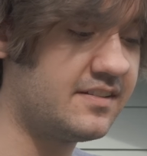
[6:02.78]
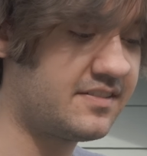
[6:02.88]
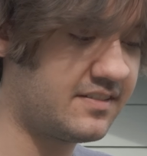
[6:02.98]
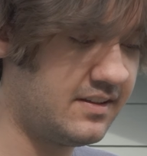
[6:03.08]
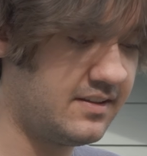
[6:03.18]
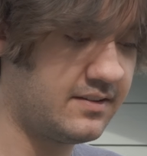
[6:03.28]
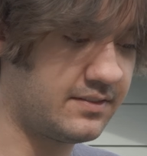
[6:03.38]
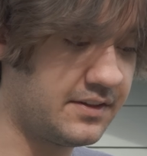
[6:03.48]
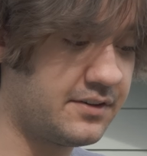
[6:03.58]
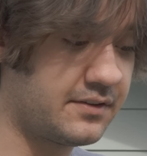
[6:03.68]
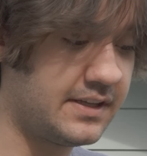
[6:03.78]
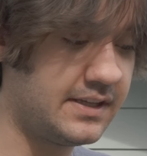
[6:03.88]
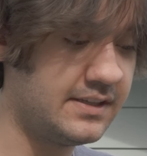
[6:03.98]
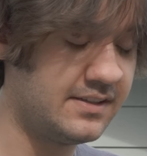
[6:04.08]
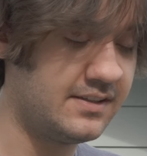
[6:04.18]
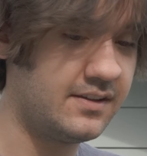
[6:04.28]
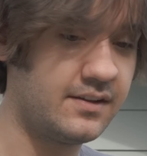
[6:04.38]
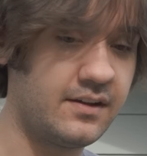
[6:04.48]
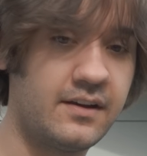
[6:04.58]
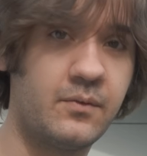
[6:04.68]
is literally
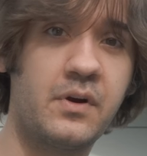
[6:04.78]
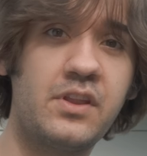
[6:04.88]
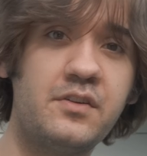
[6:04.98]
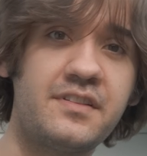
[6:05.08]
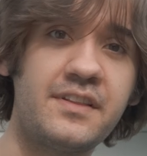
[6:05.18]
one of those